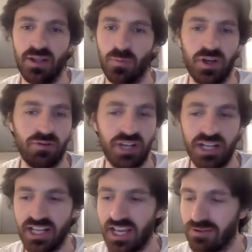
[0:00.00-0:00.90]
we
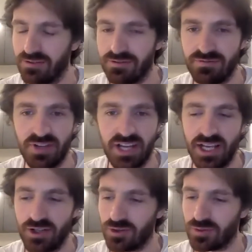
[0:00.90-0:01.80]
really had,
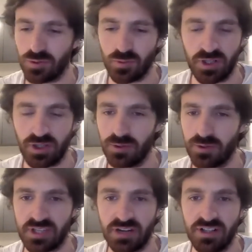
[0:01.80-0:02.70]
it just was one of those
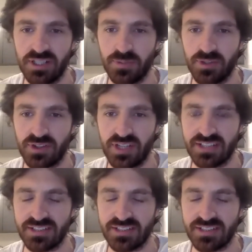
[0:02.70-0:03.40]
serendipitous things